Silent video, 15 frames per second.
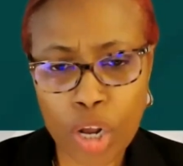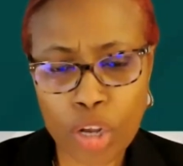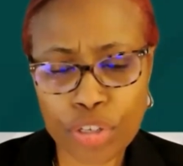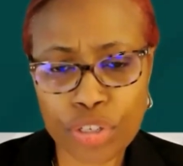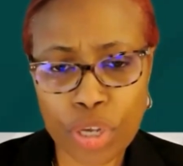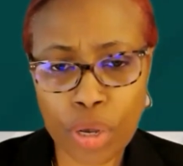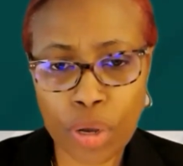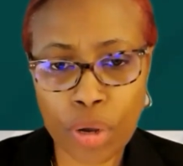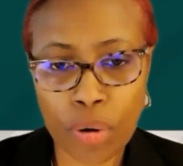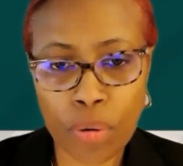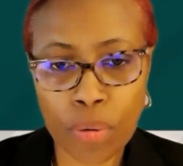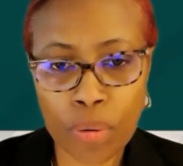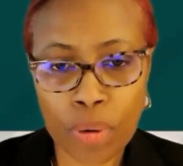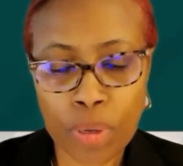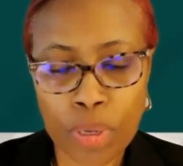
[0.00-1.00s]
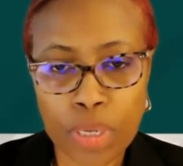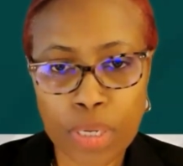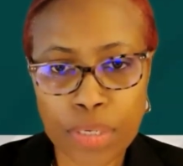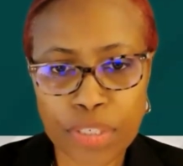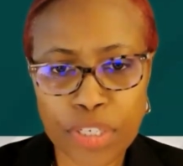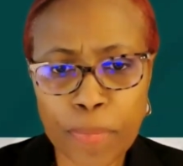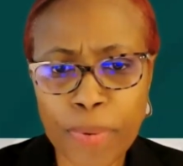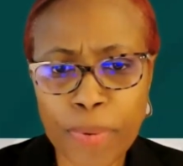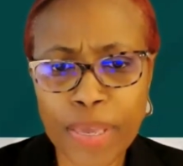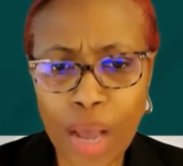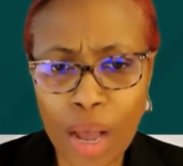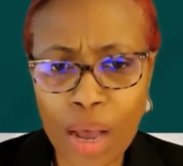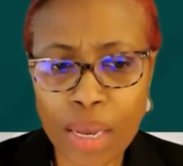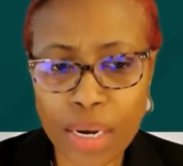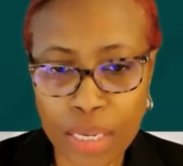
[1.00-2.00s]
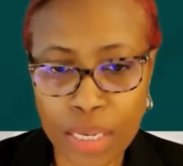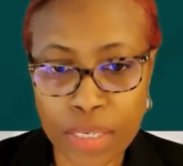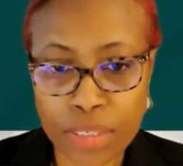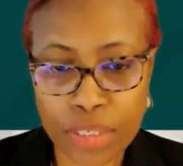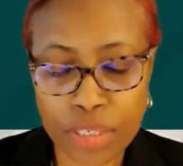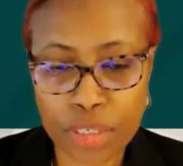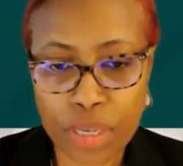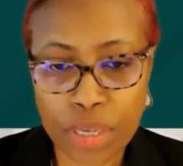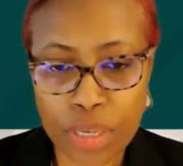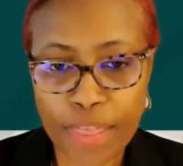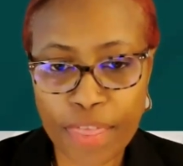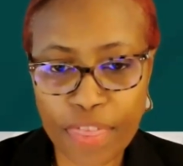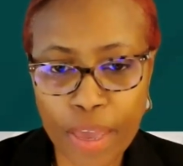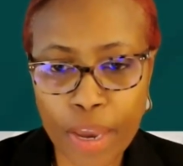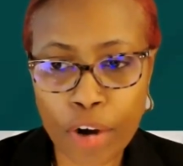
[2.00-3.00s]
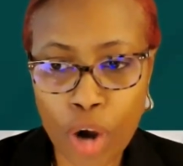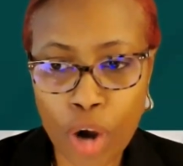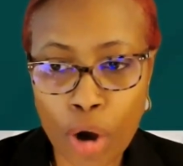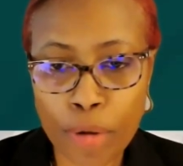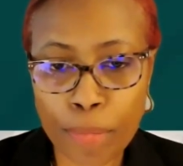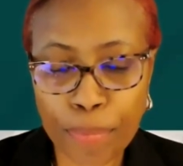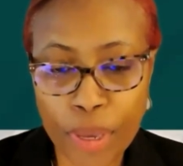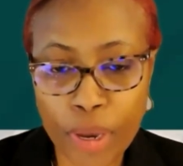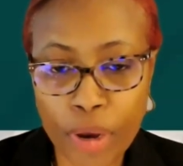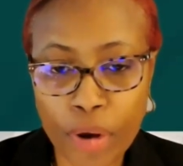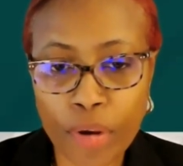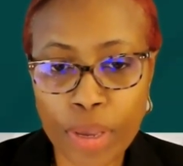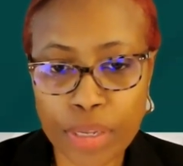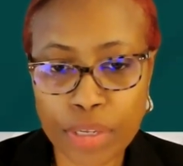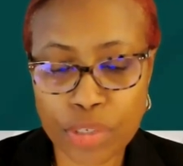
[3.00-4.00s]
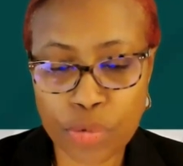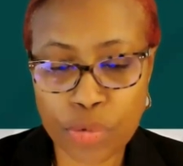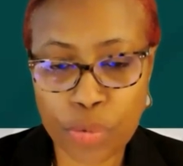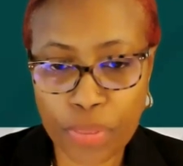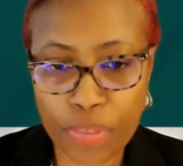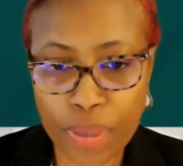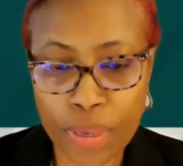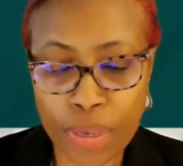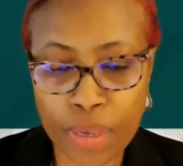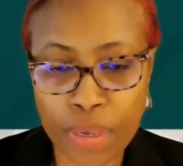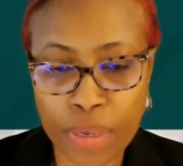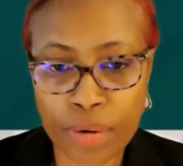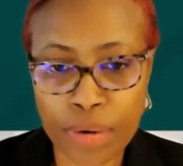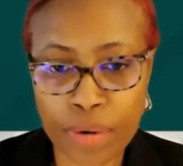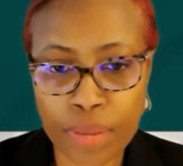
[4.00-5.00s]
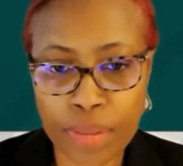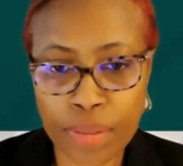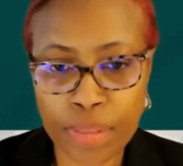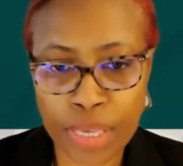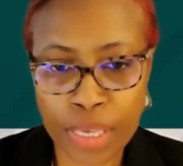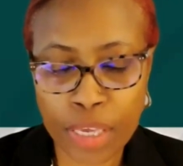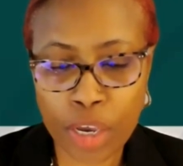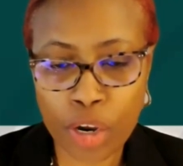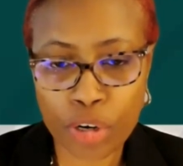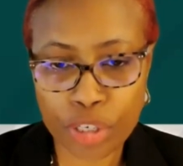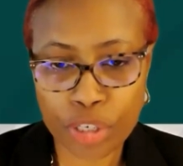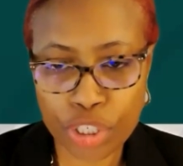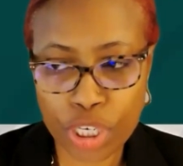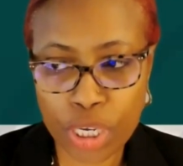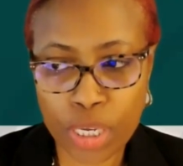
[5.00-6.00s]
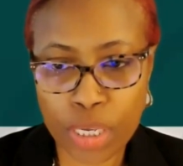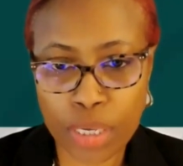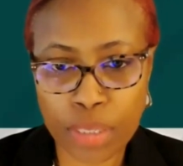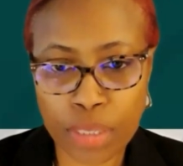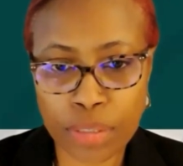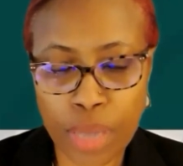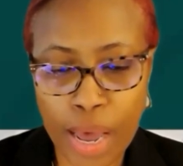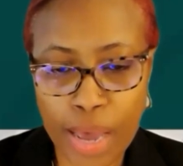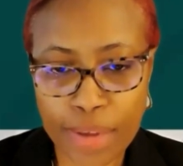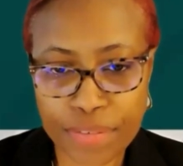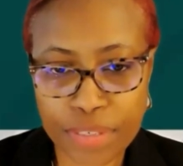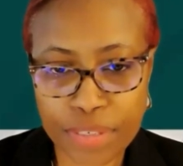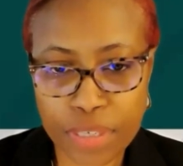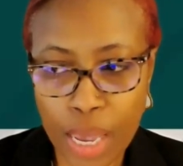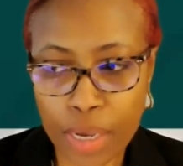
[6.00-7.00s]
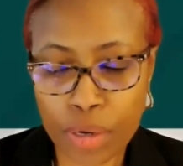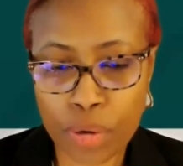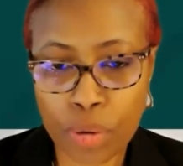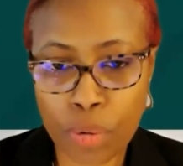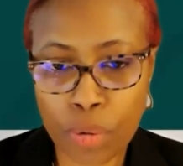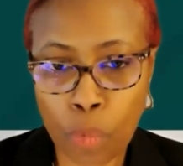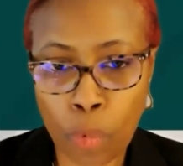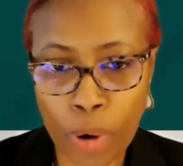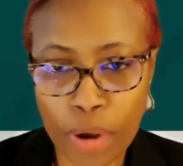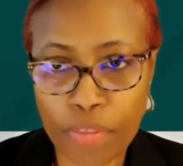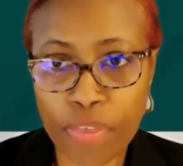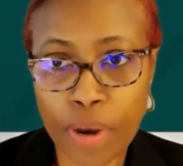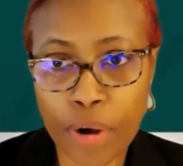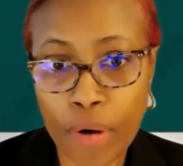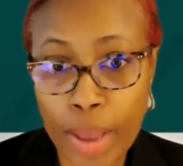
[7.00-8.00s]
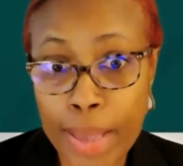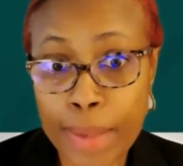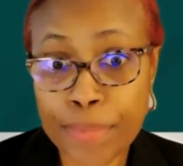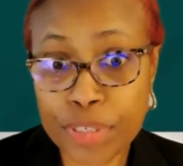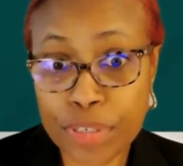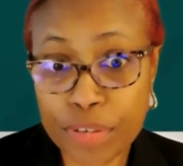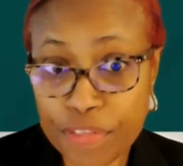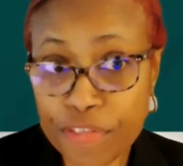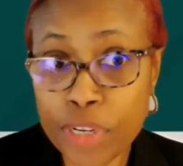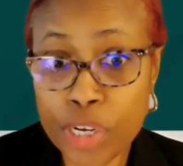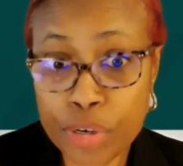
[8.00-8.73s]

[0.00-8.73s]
And also, to be honest, there are periods within the ERG life cycle where there are ebbs and